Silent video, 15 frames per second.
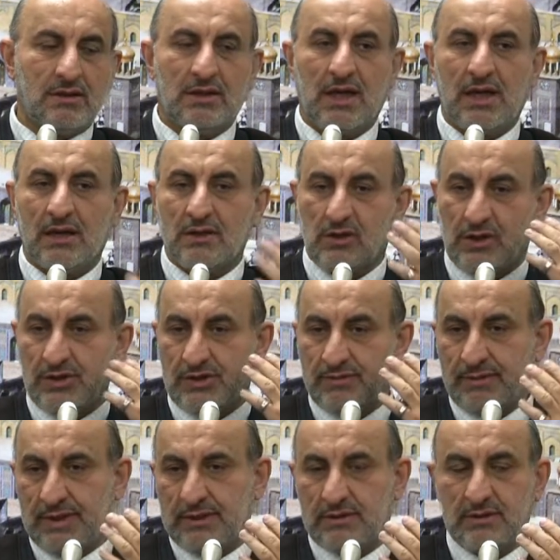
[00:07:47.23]
like
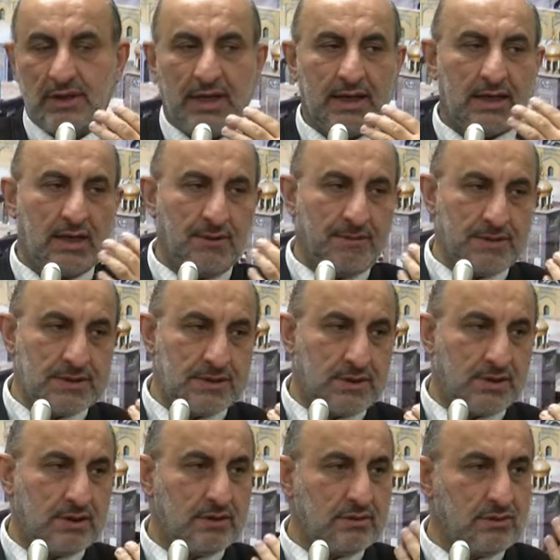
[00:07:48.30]
ointment, like
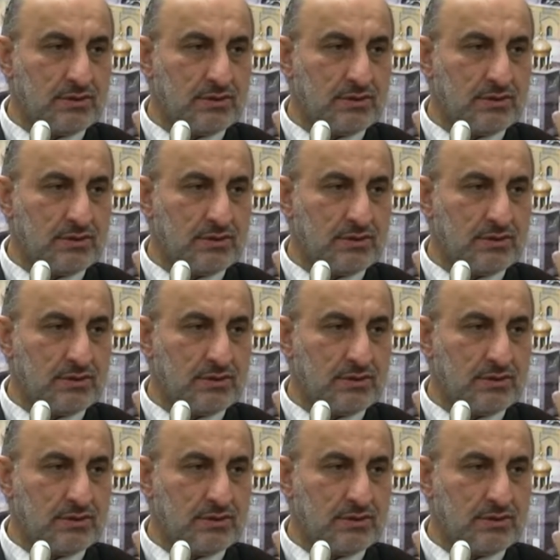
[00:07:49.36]
lipstick,